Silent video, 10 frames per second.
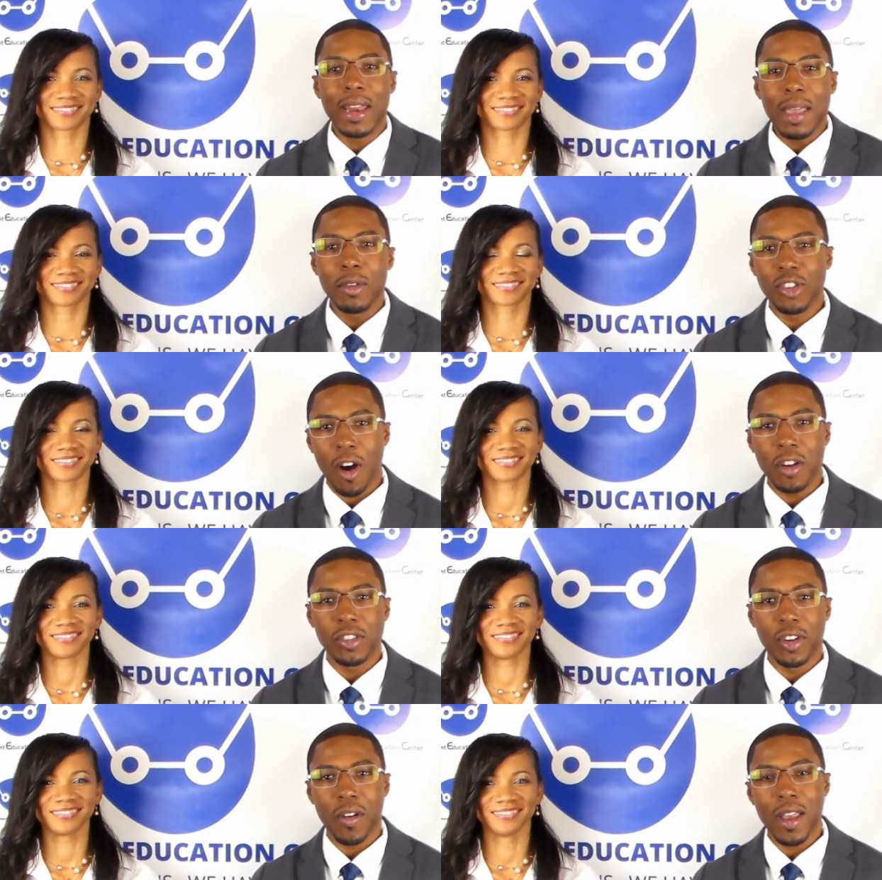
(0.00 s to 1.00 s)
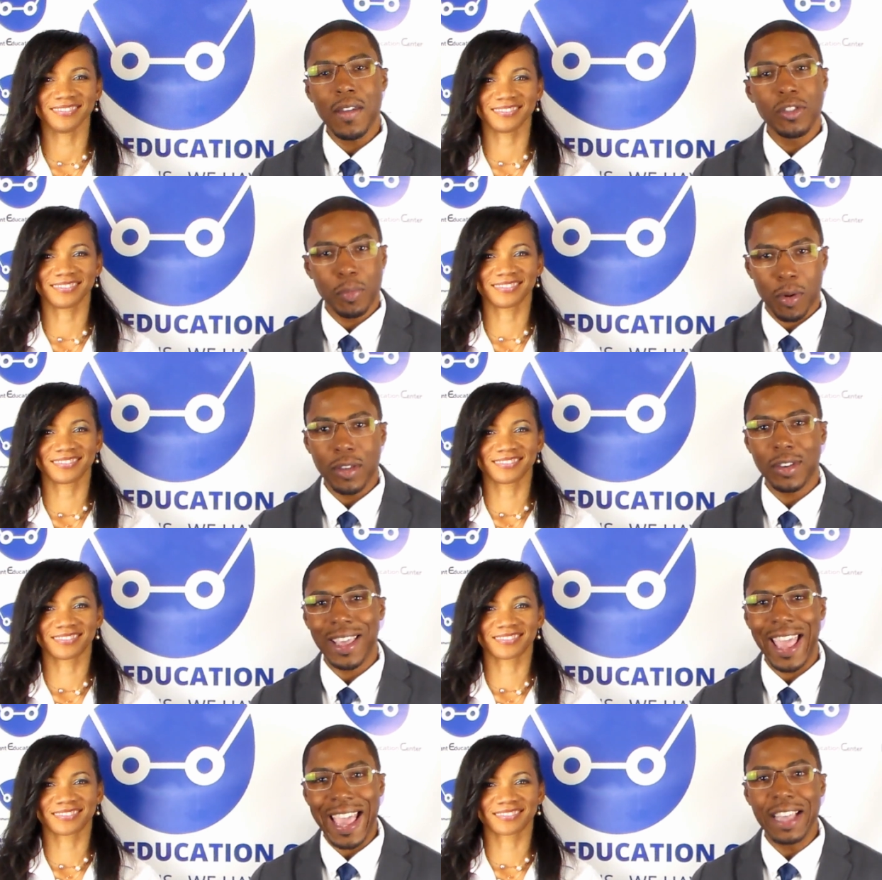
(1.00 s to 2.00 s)
Speaker 1: my name is Carson Graves,
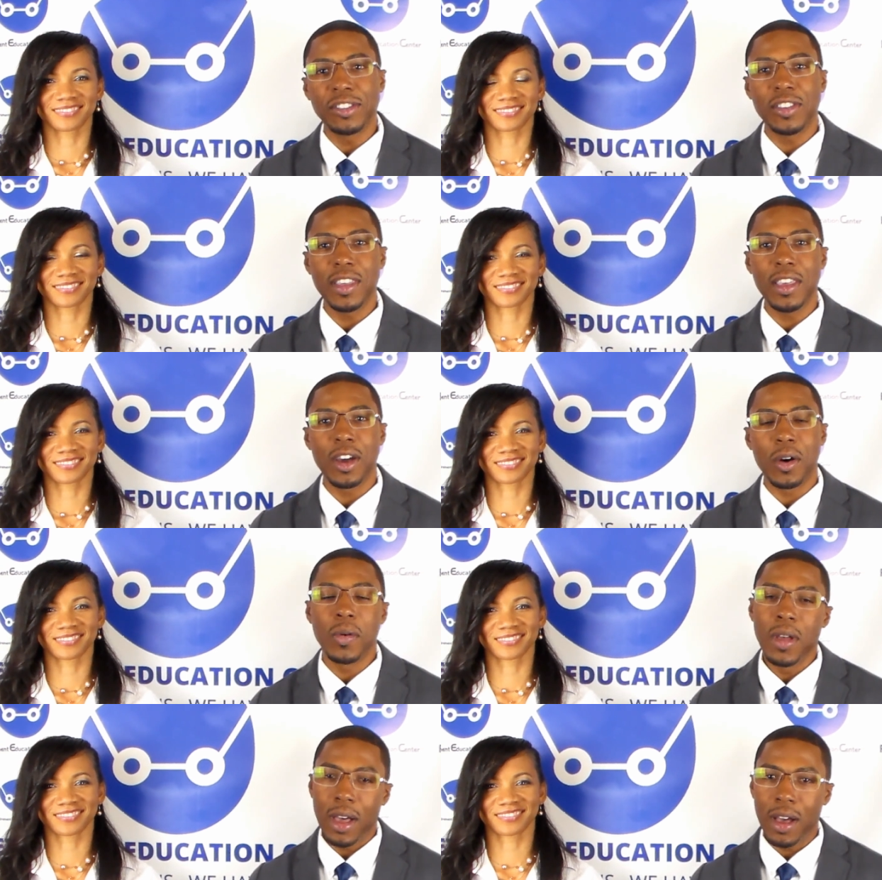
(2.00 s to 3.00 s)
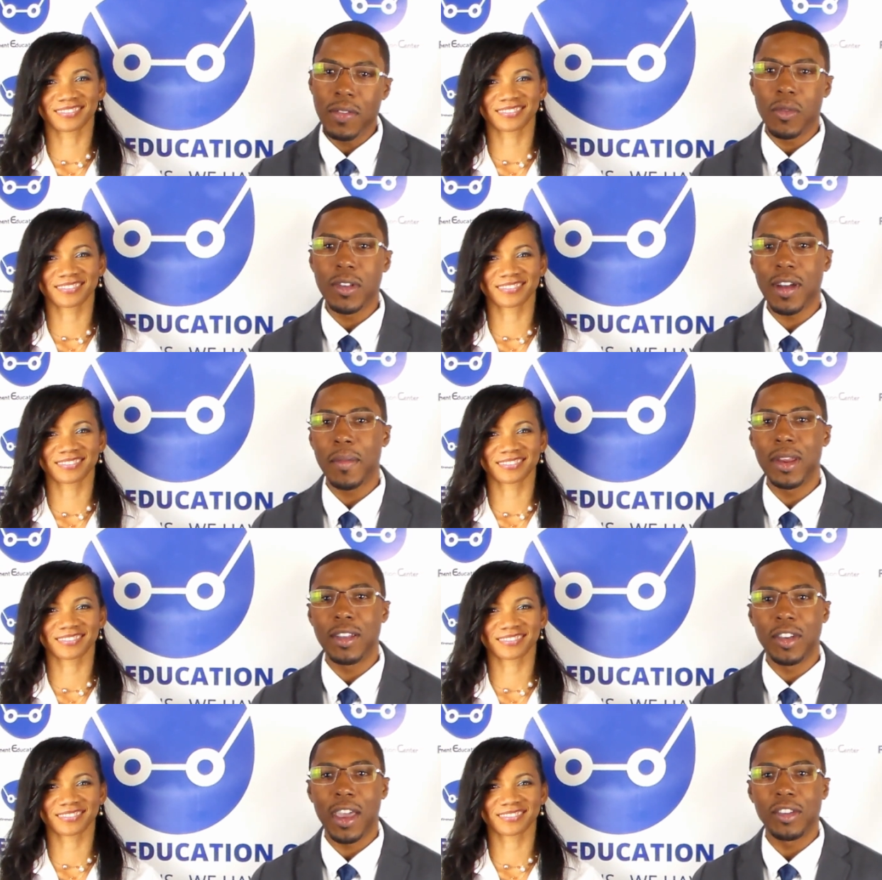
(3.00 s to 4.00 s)
President and CEO of the Retirement
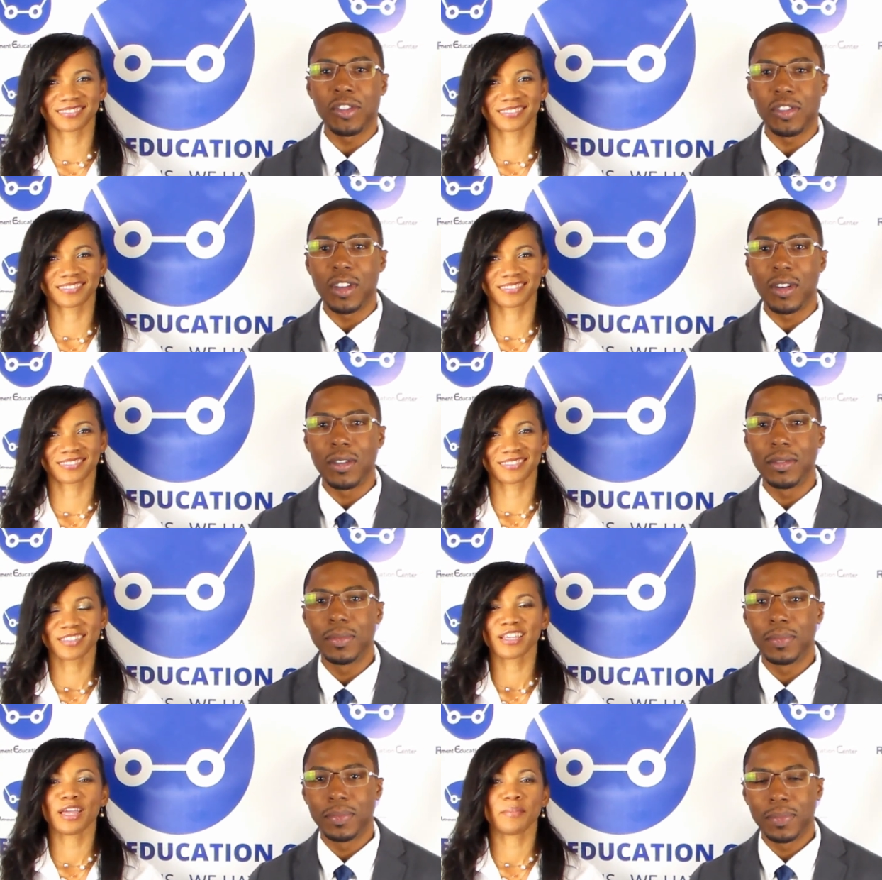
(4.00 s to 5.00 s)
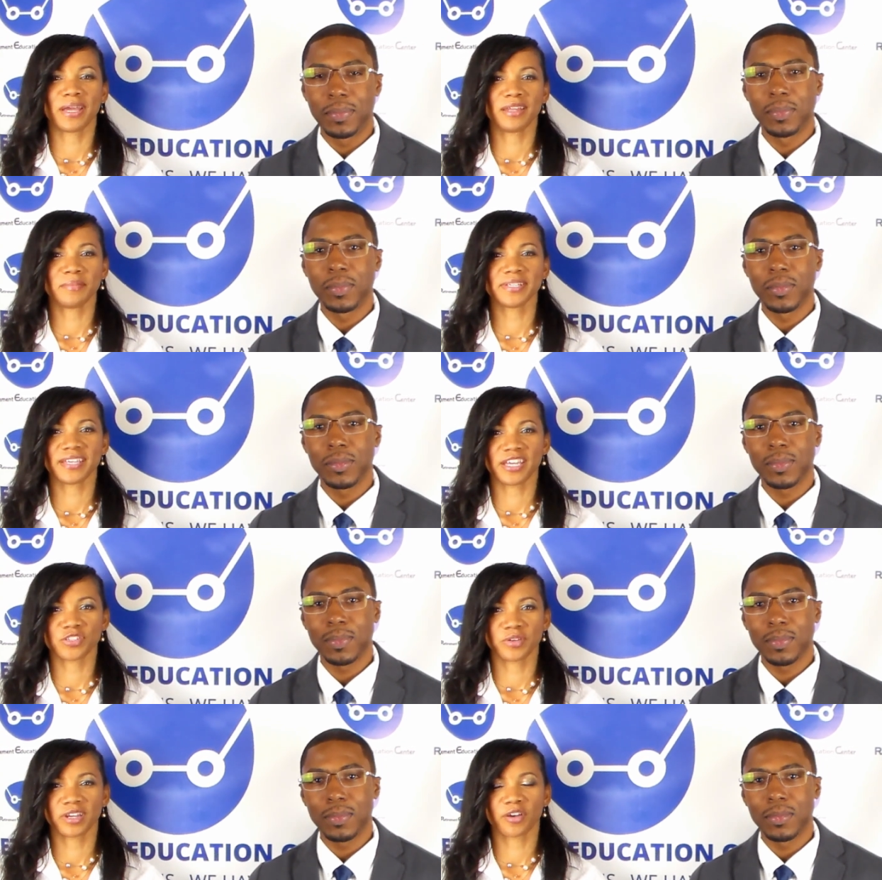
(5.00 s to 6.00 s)
Education Center.
Speaker 2: And my name is
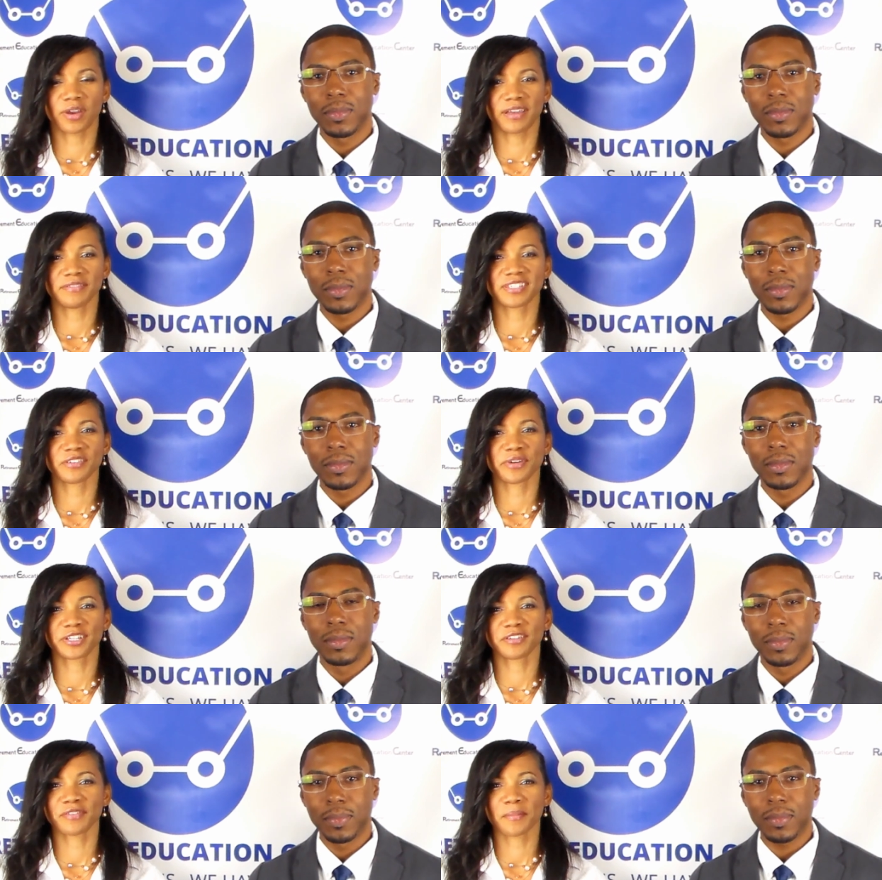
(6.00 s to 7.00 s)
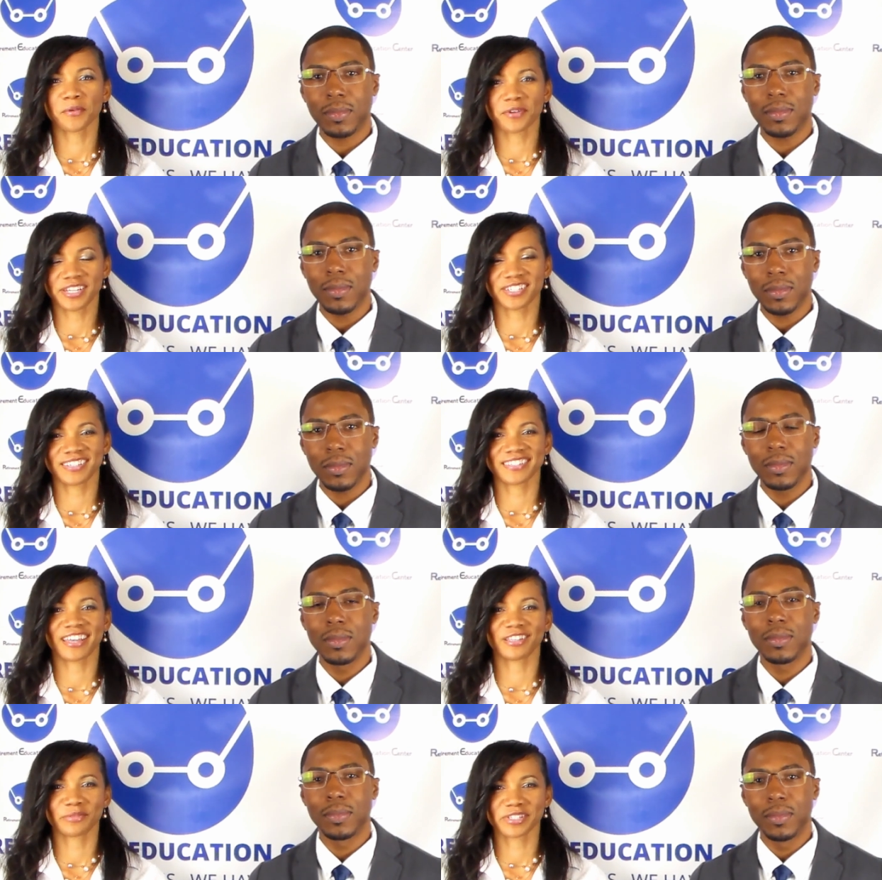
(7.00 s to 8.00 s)
Andrea Graves, Director of Operations
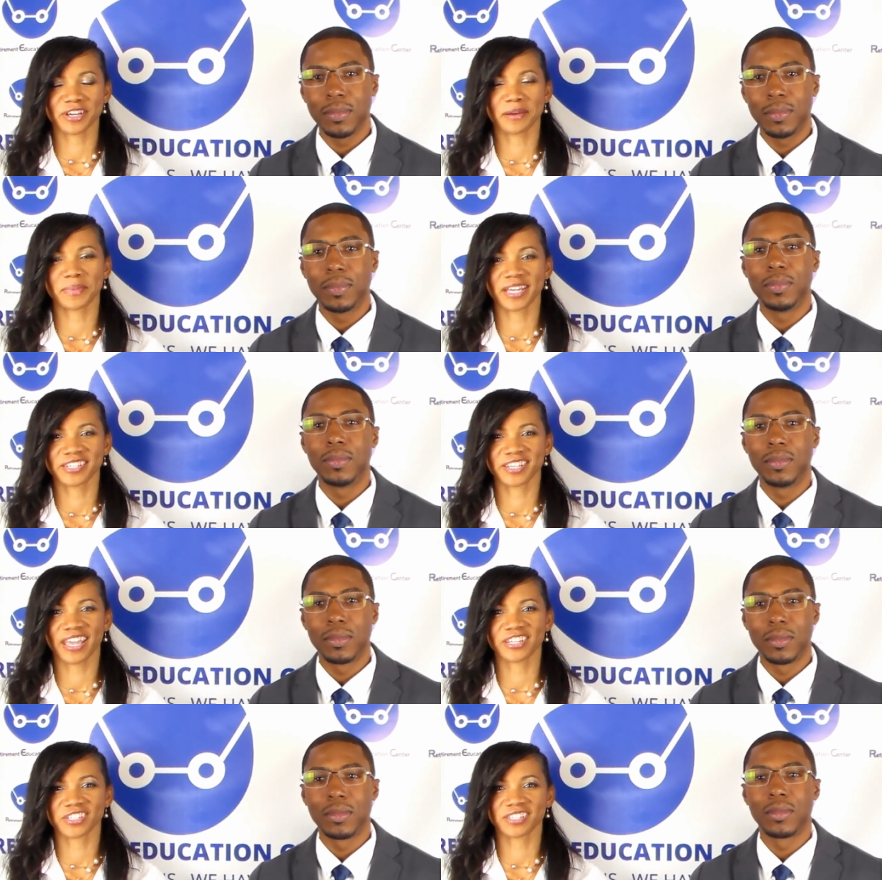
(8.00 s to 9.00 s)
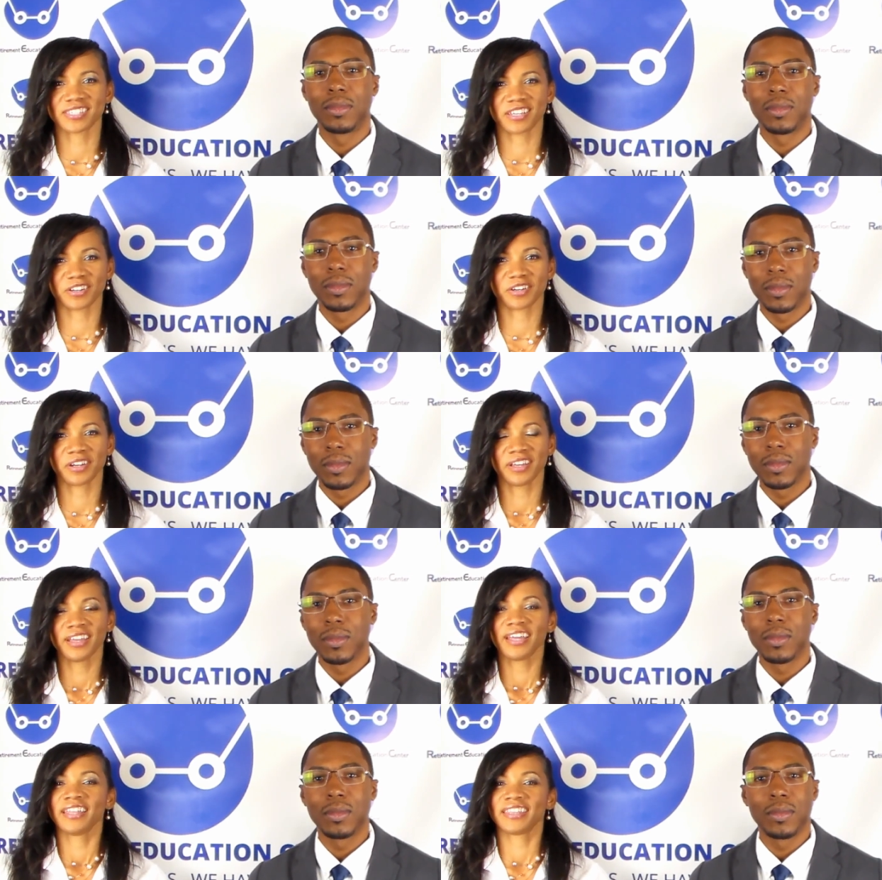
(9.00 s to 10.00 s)
at the Retirement Education Center.
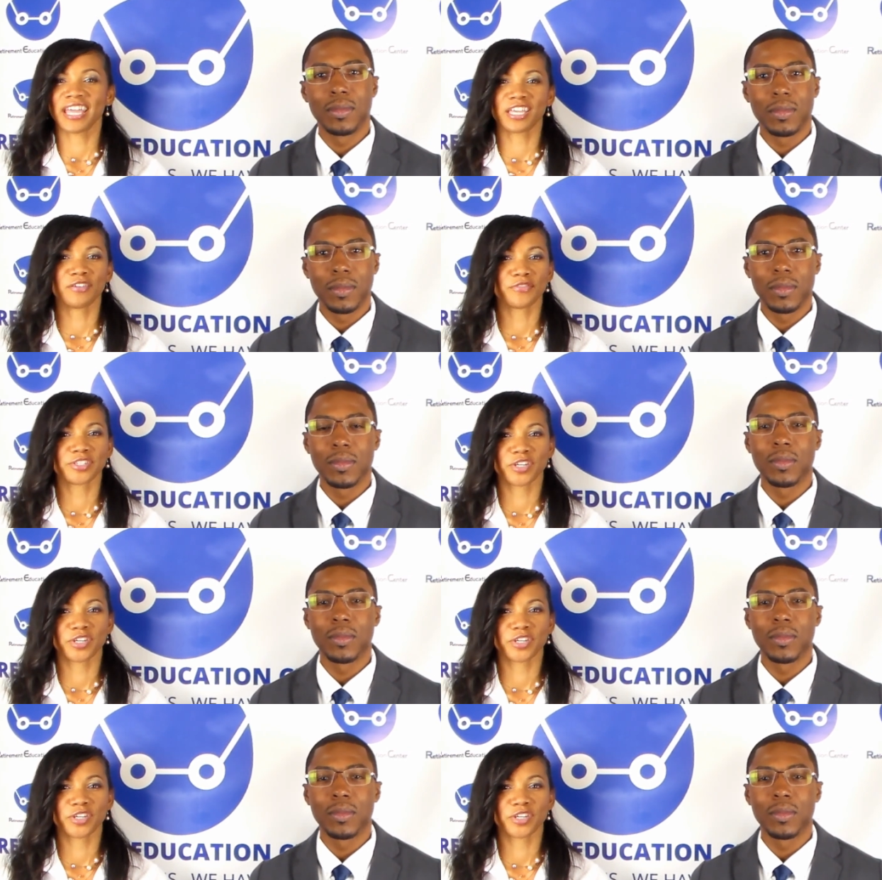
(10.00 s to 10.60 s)
Thank you for